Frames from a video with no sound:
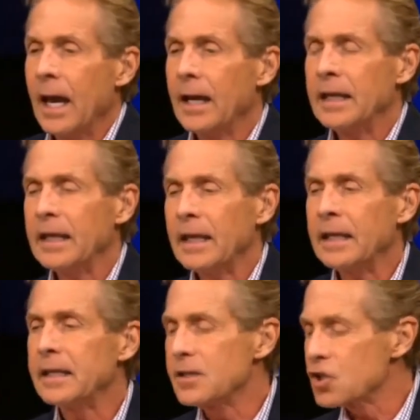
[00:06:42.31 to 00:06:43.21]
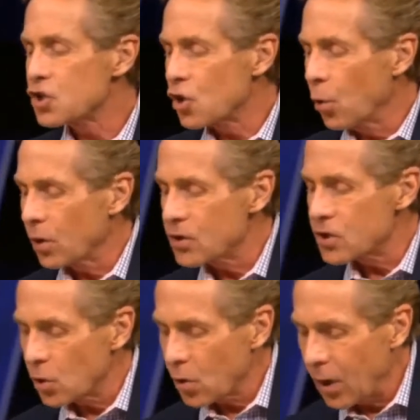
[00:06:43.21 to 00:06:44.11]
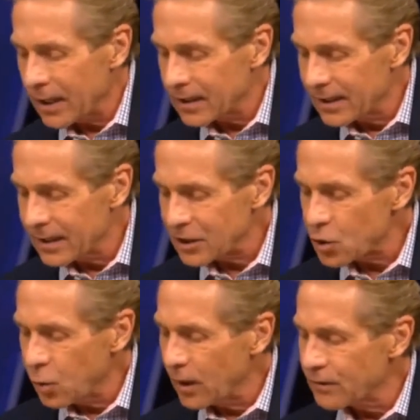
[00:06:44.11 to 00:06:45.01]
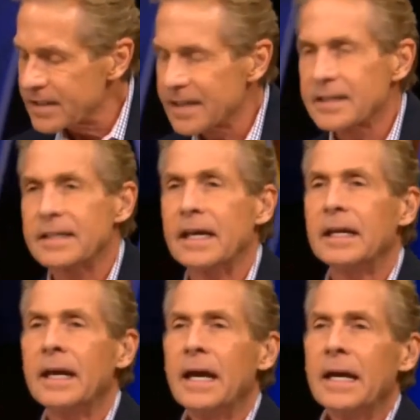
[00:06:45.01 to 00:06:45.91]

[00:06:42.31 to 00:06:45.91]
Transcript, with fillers: he, he scored so quietly, like 12 to 16.